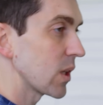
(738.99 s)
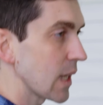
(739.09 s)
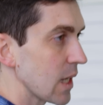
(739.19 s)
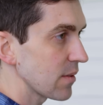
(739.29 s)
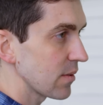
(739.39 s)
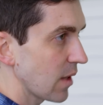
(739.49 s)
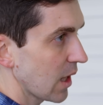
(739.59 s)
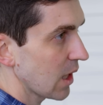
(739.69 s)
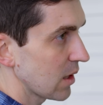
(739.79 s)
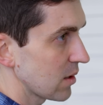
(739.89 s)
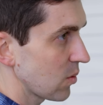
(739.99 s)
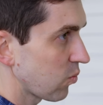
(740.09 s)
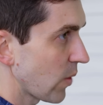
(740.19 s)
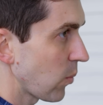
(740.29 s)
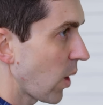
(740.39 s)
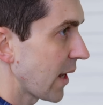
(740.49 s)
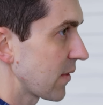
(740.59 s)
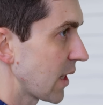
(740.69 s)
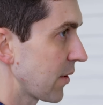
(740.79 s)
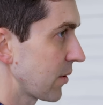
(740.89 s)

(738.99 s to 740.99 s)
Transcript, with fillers: in one case and red wine in the